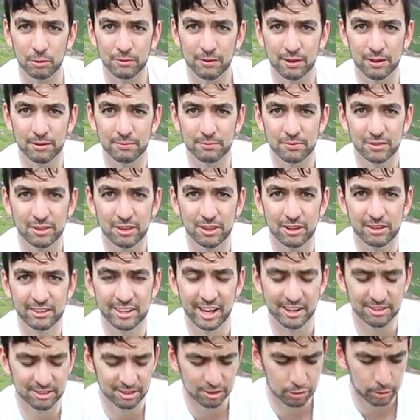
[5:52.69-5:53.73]
with a
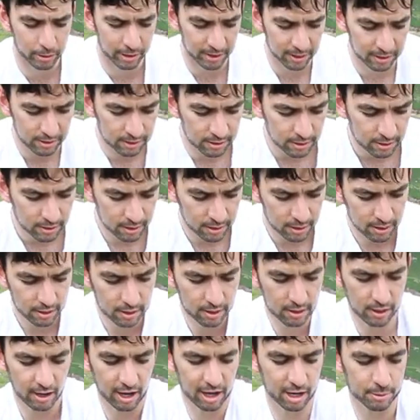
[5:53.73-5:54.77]
10 to 20,
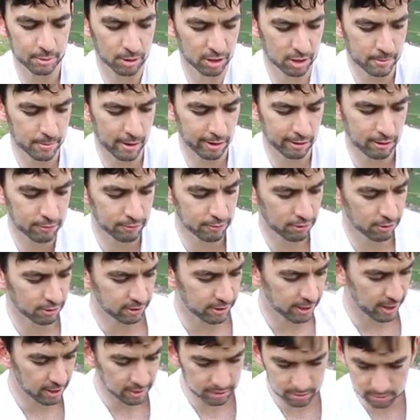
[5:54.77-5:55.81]
and I put the
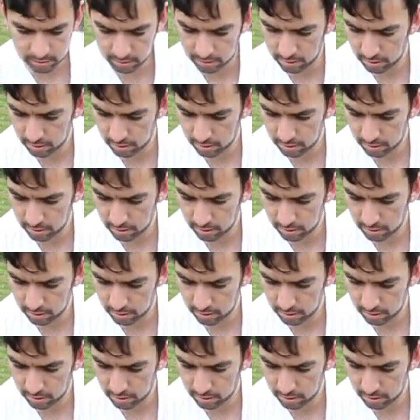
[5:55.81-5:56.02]
microphone there.